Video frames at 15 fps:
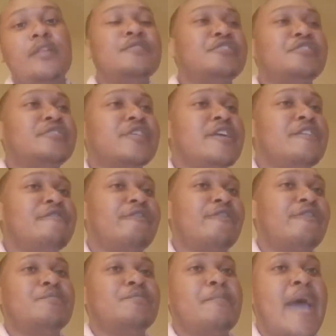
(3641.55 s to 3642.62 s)
And the scene
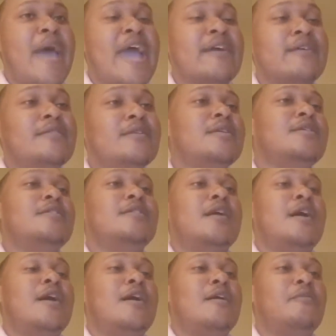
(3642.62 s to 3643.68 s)
from the Mac
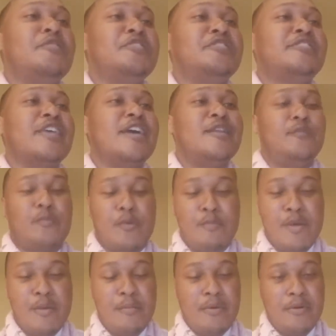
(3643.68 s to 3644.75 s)
when he said,
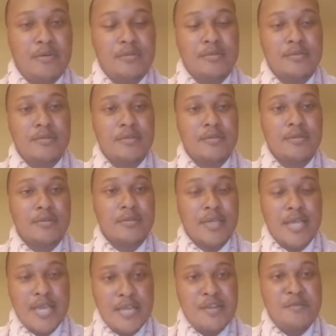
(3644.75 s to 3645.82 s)
"Remember,
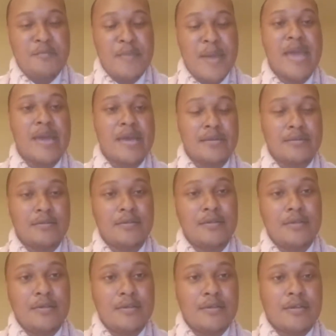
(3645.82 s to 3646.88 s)
any man
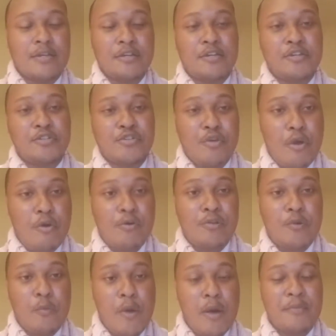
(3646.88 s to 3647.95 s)
can
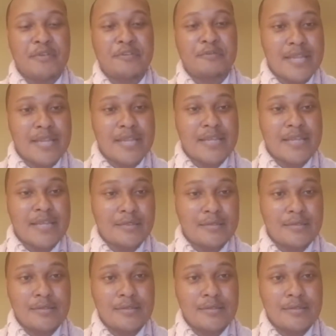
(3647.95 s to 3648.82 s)
control a woman's body,